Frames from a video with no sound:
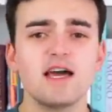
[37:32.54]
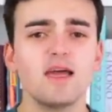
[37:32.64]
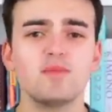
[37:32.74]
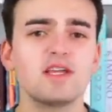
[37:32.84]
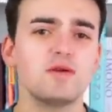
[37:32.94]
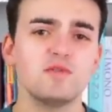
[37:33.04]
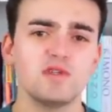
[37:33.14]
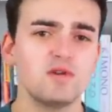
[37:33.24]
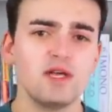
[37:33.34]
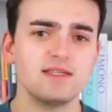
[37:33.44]
type that he was
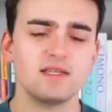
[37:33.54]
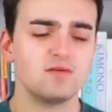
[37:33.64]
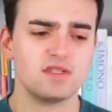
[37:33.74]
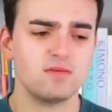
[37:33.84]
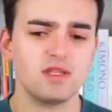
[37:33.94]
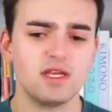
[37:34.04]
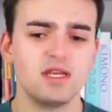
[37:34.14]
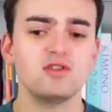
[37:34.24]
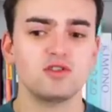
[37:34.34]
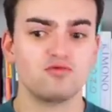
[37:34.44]
utilizing. It was something that
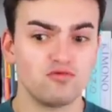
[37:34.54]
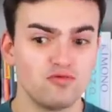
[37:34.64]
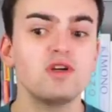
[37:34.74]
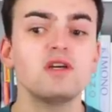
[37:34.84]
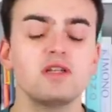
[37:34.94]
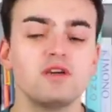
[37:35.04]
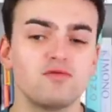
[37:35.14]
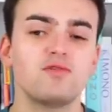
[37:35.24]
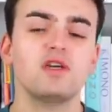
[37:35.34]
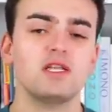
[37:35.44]
he just really,
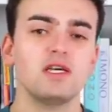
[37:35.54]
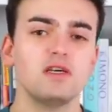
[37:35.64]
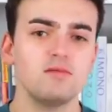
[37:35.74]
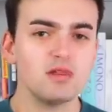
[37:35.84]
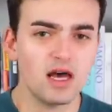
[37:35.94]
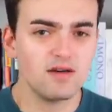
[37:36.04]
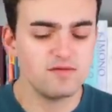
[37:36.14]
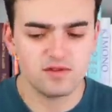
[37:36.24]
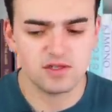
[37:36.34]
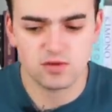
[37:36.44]
really
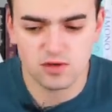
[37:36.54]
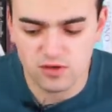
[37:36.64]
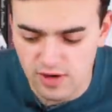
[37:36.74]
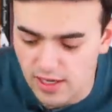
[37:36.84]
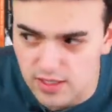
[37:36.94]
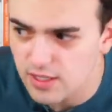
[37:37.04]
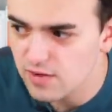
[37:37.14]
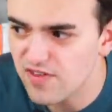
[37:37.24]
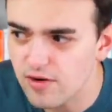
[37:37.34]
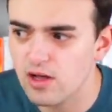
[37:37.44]
loved, the Dior Gray.
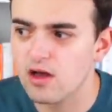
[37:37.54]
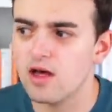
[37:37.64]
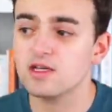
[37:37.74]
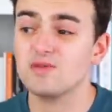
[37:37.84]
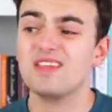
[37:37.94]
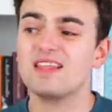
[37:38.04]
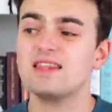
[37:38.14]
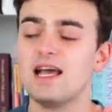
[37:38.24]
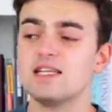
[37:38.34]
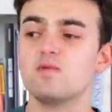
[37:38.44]
Very iconic. So I
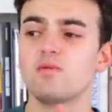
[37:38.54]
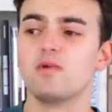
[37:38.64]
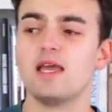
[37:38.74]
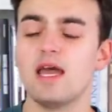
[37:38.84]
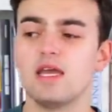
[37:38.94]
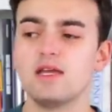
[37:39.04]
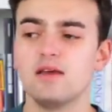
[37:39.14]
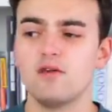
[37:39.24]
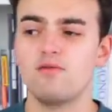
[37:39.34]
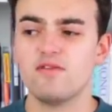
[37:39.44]
think that's what we're
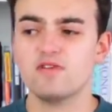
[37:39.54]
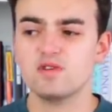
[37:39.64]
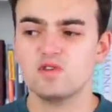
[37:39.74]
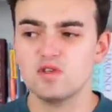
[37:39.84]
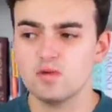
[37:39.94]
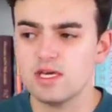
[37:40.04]
getting a reference to